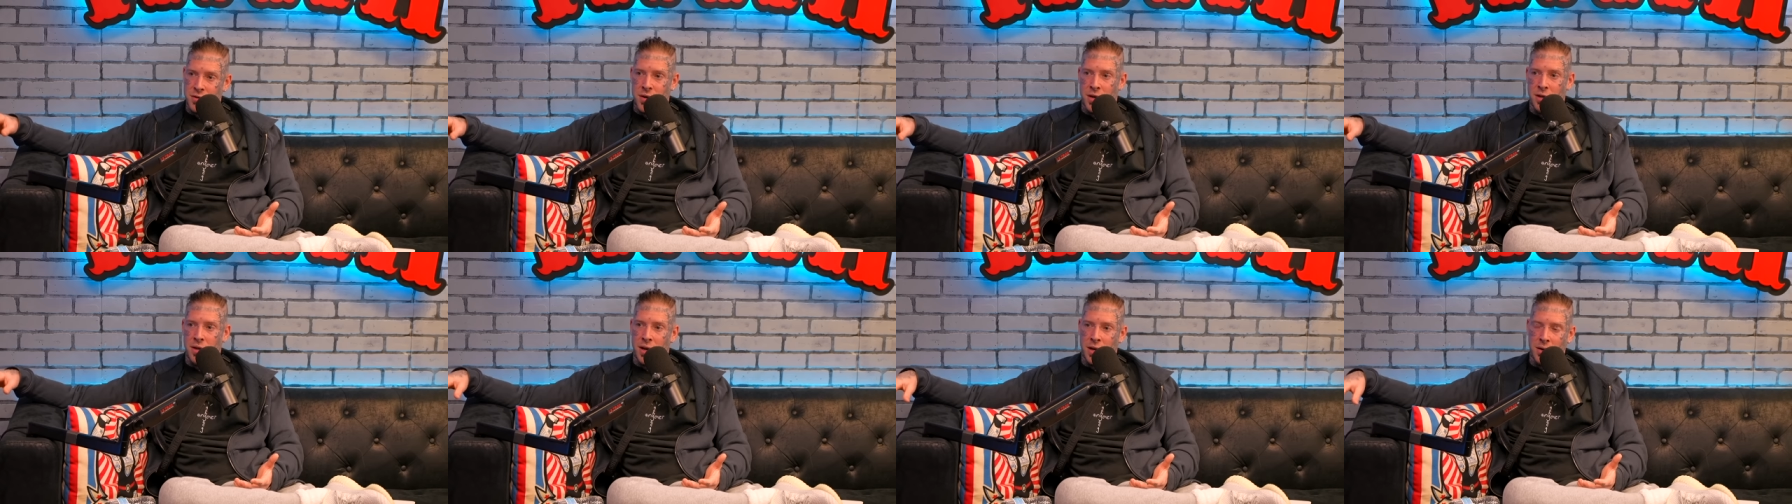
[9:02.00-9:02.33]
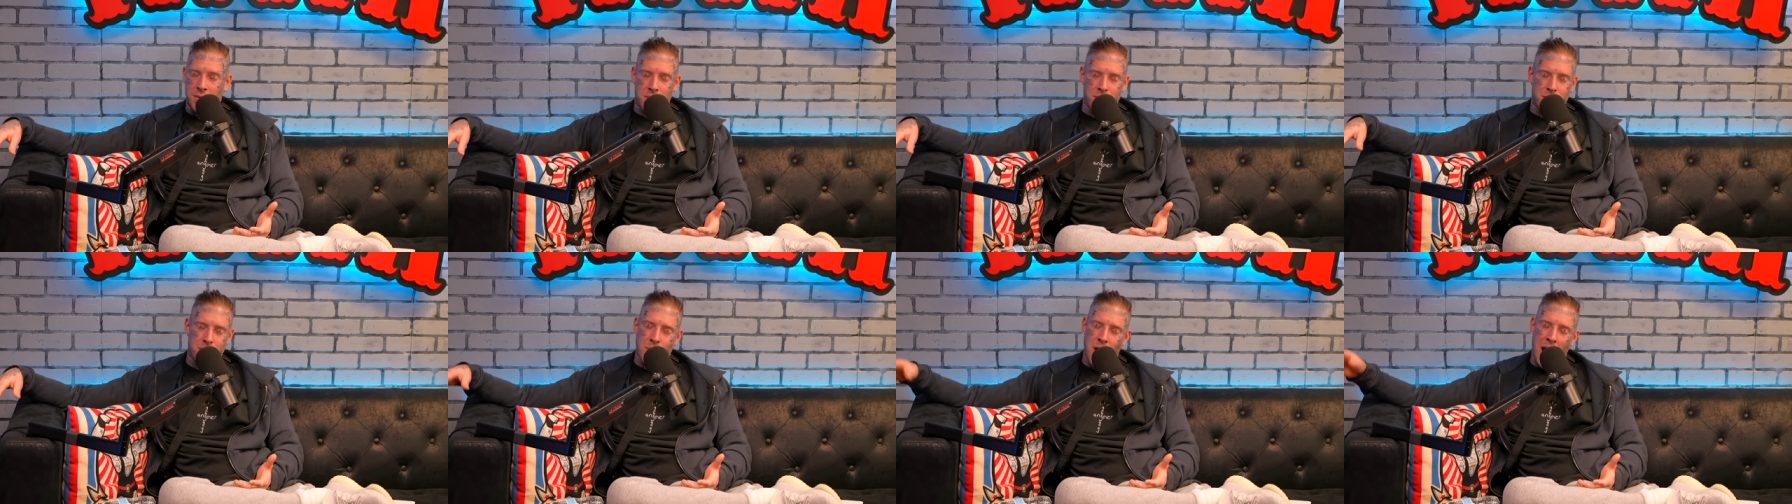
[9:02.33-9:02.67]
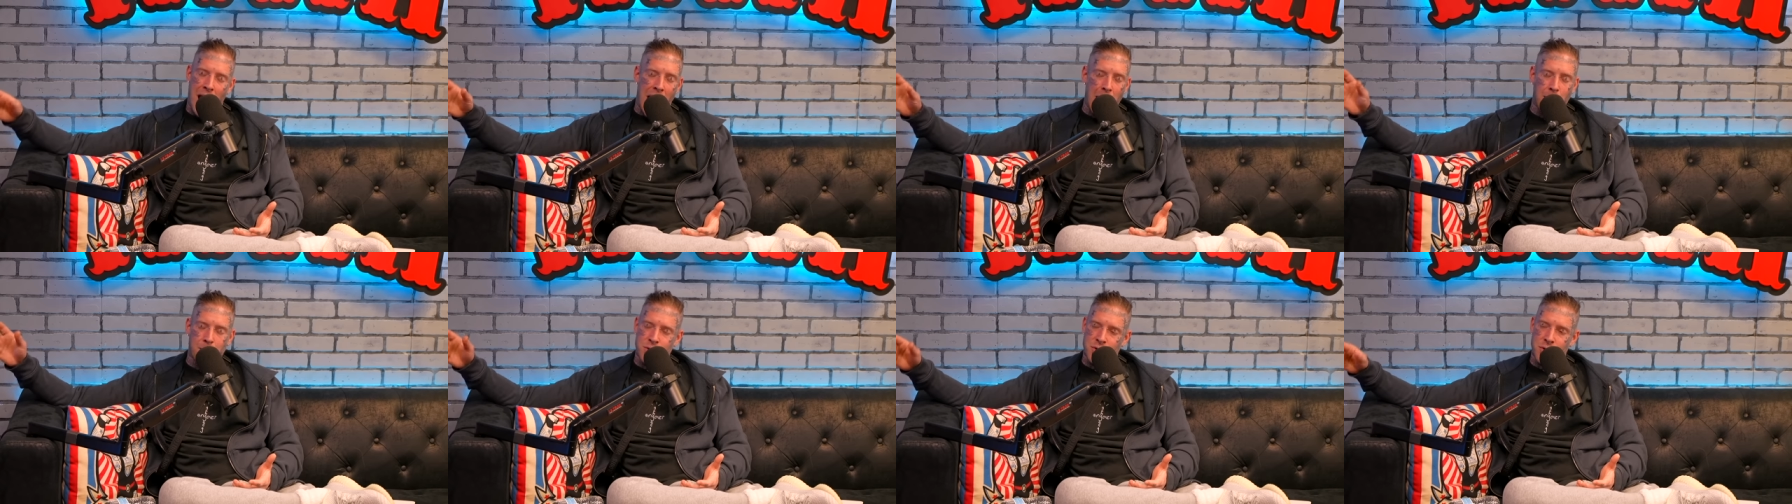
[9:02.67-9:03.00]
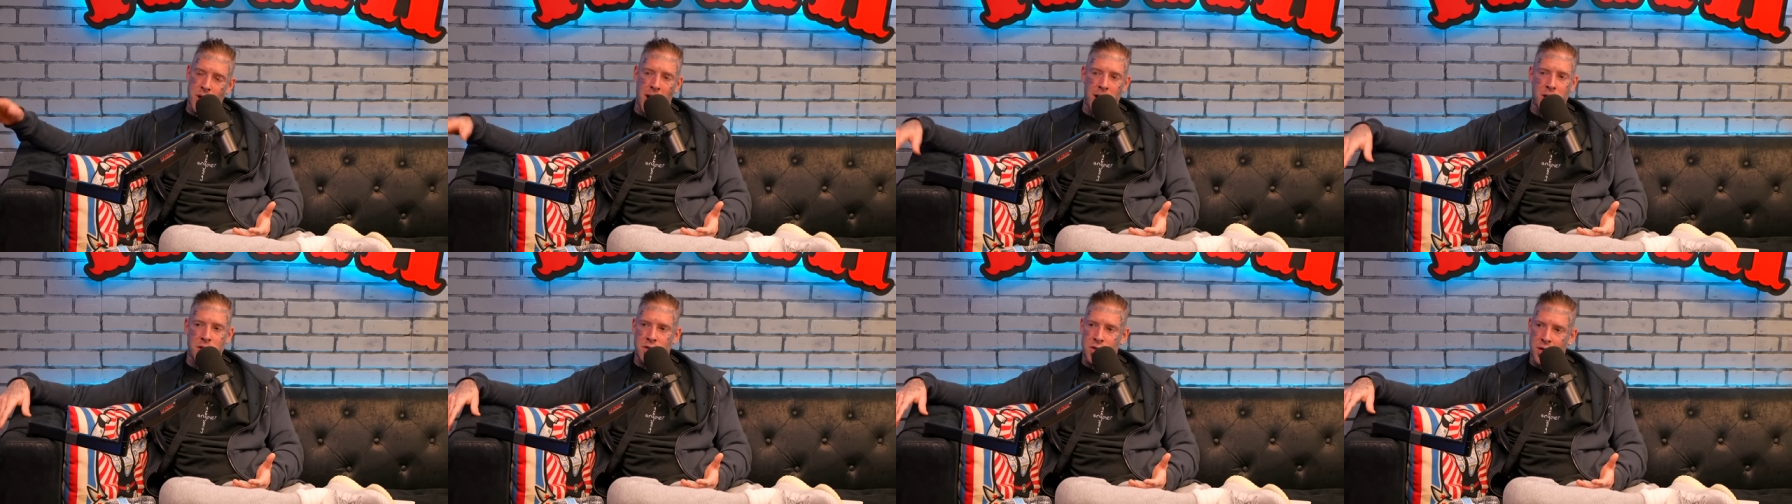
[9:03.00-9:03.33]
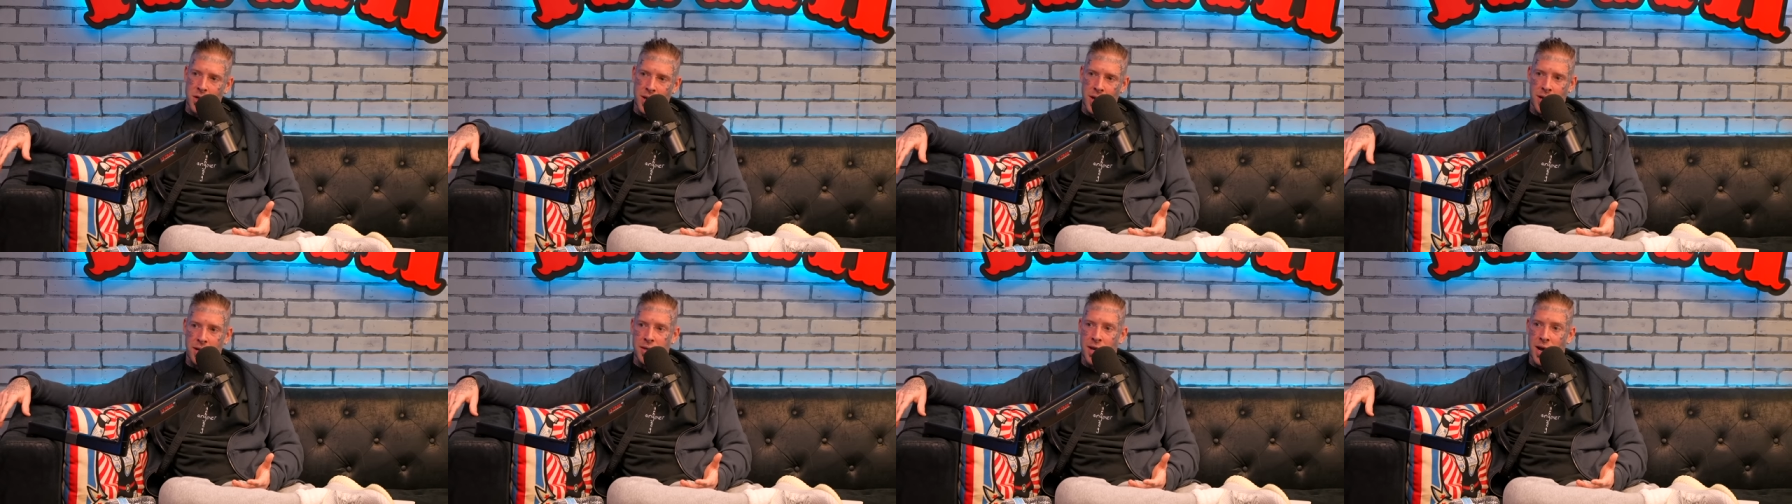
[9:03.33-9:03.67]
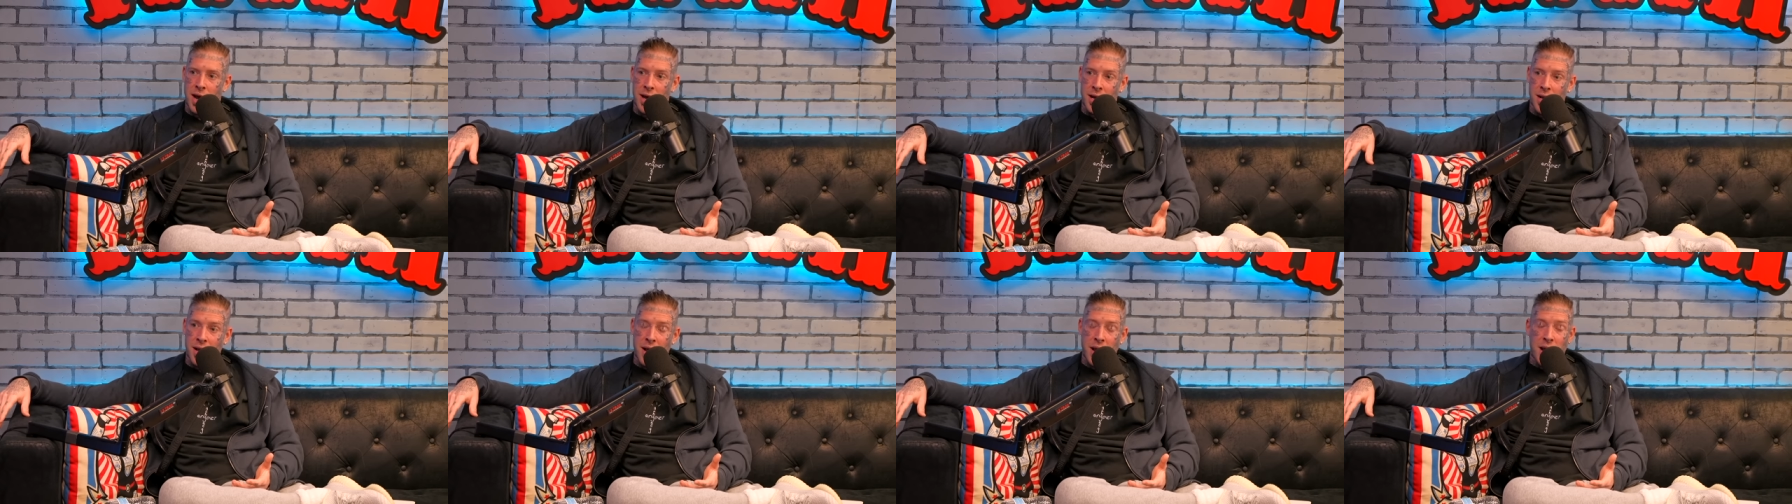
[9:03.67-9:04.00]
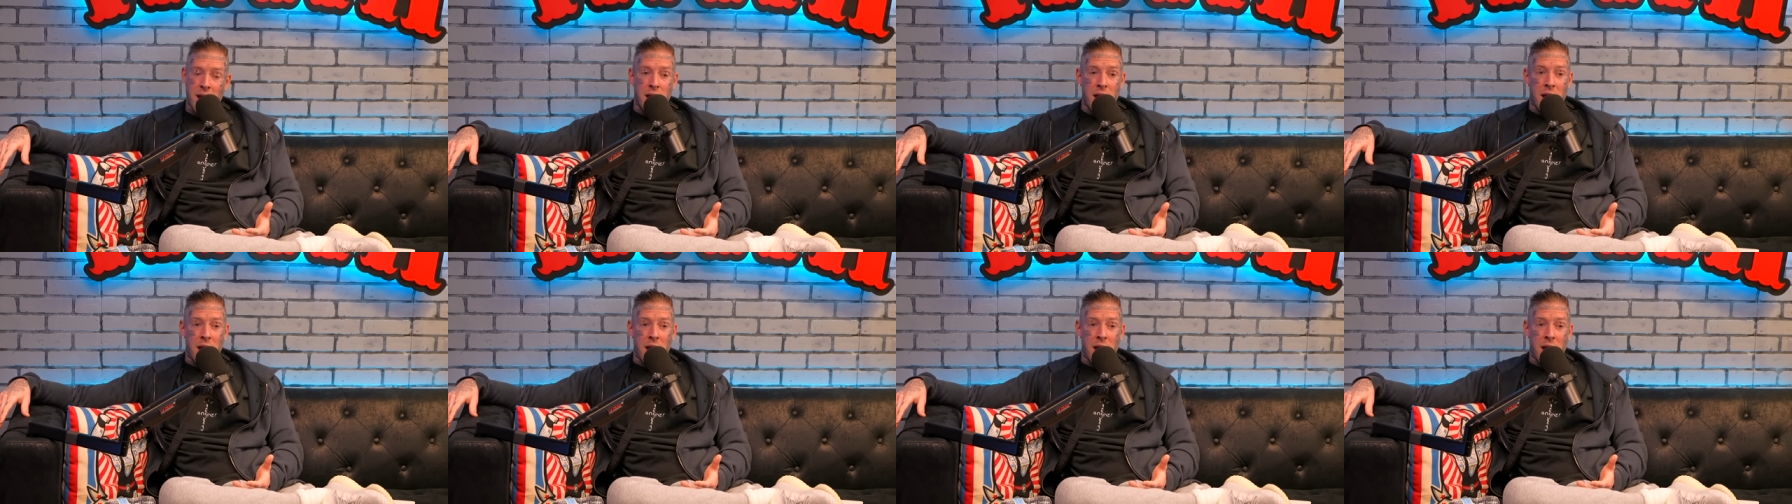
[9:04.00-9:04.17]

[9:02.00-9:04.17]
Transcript: at like abstract shit like that,